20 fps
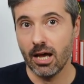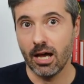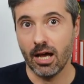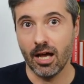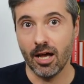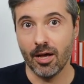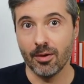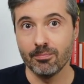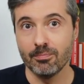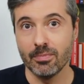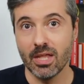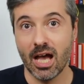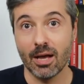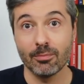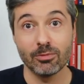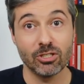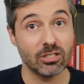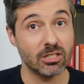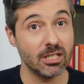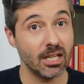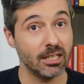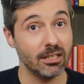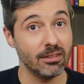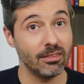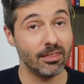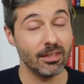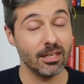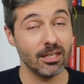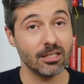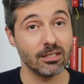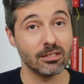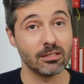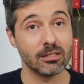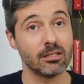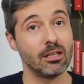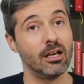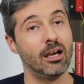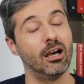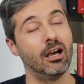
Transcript: I'm just taking things